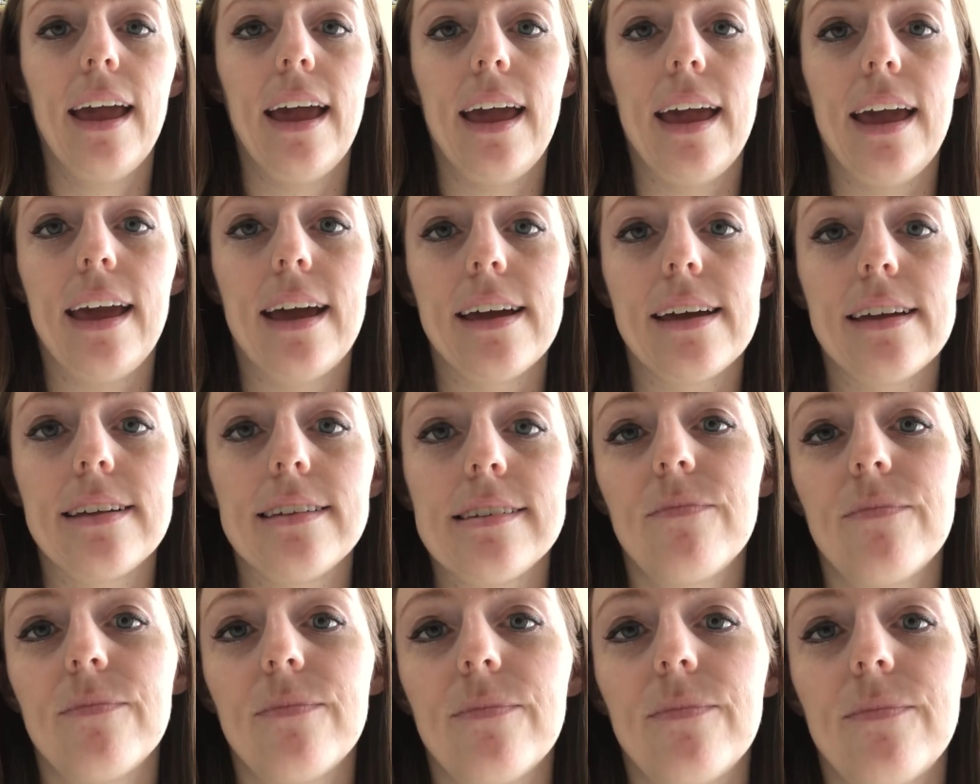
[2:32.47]

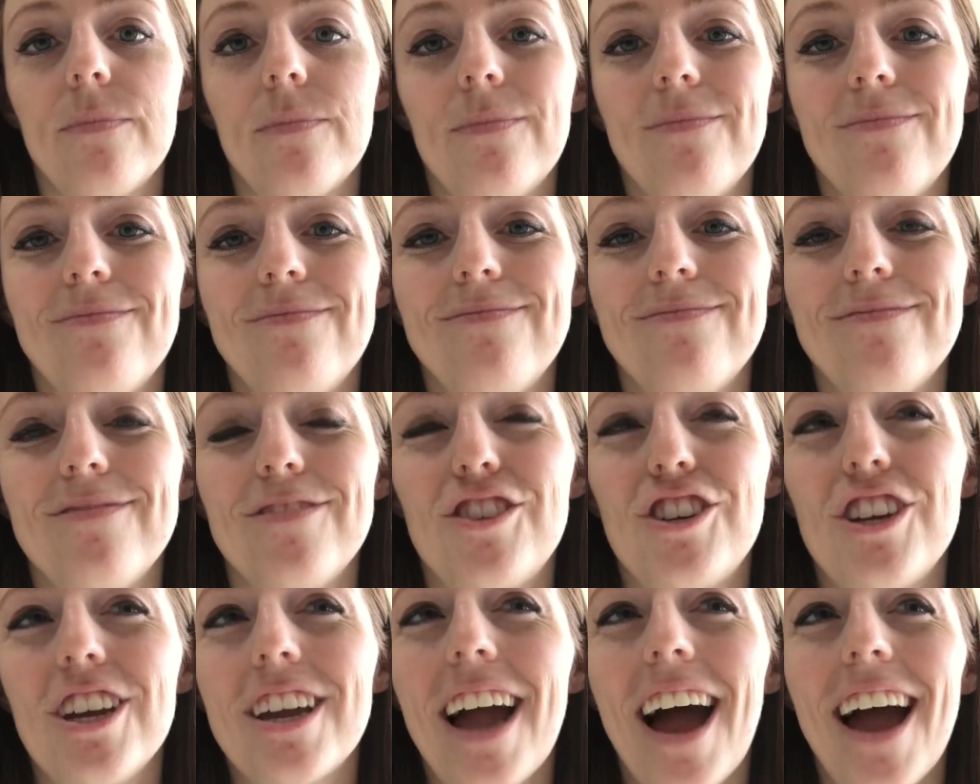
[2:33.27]
And
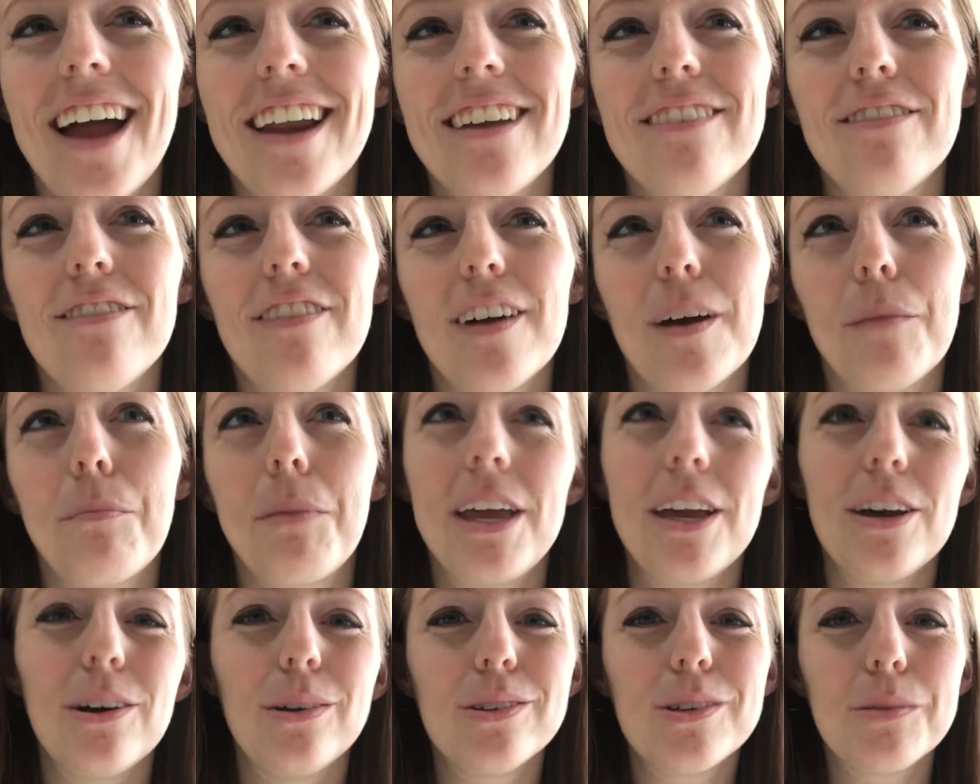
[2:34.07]
she kind of
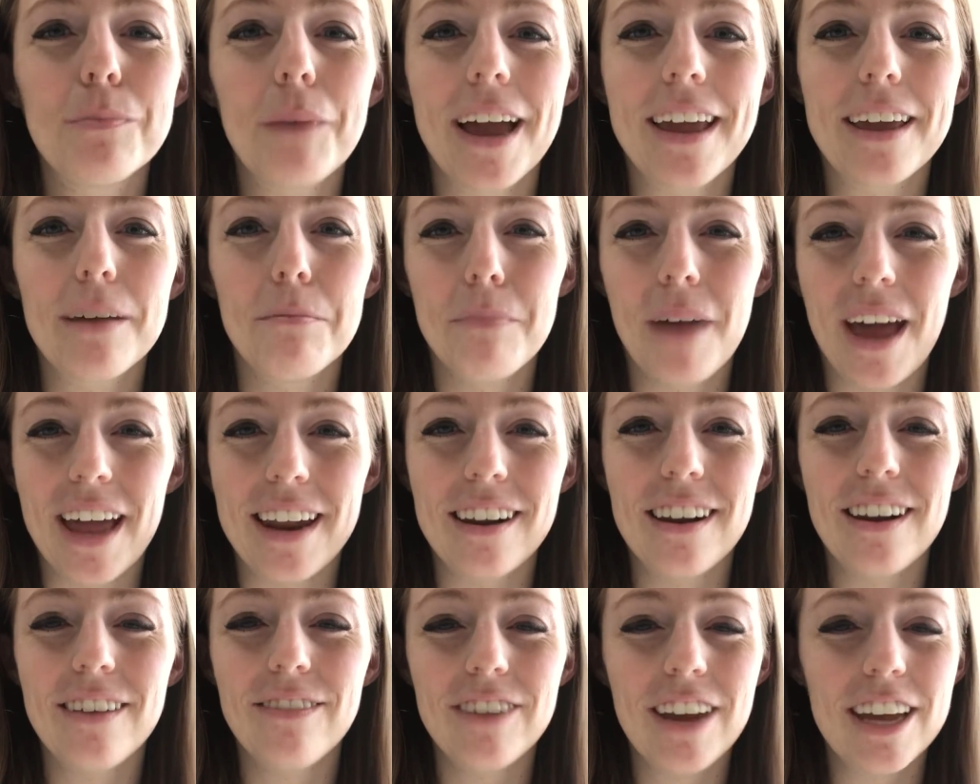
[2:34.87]
appealed to my
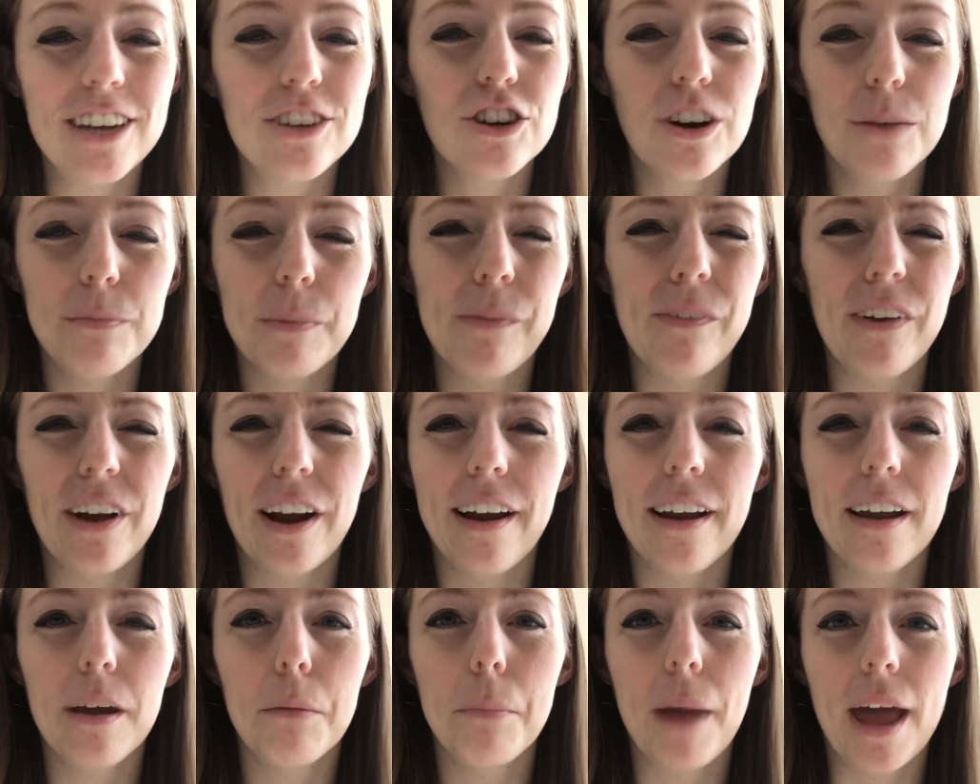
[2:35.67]
competitive nature. I'm a
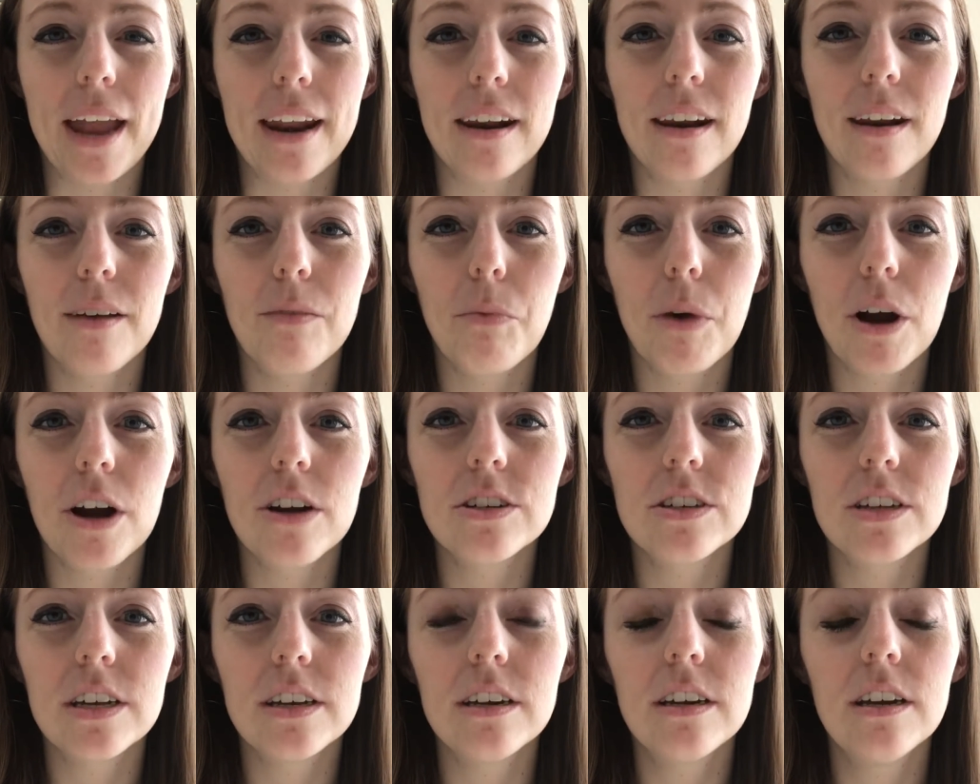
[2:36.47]
very competitive
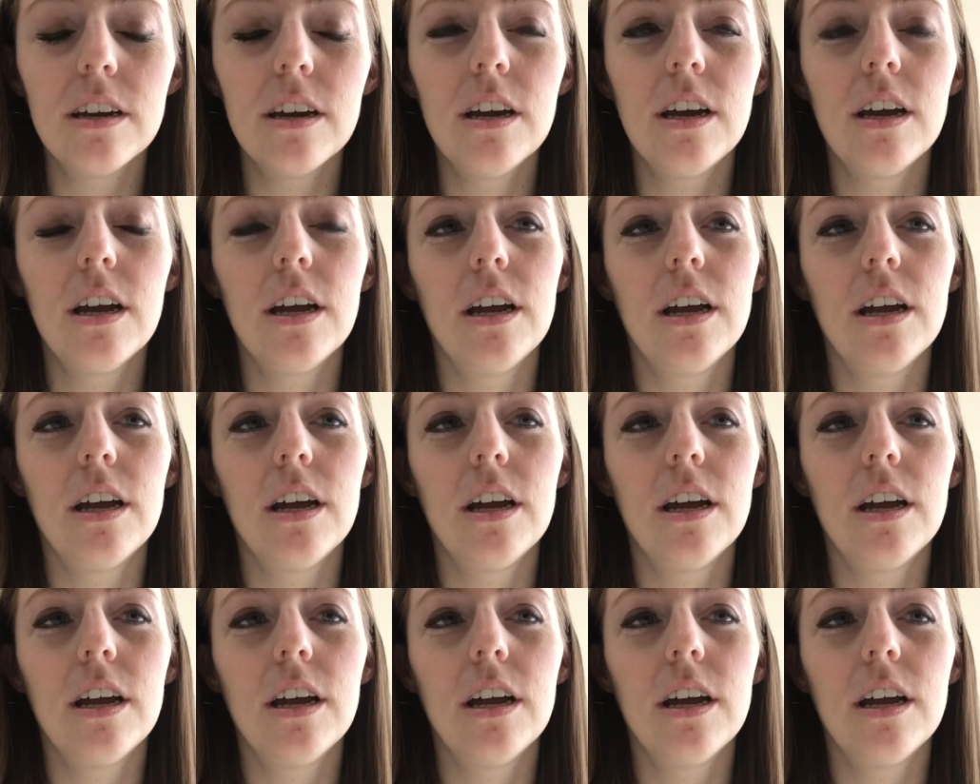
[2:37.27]
person.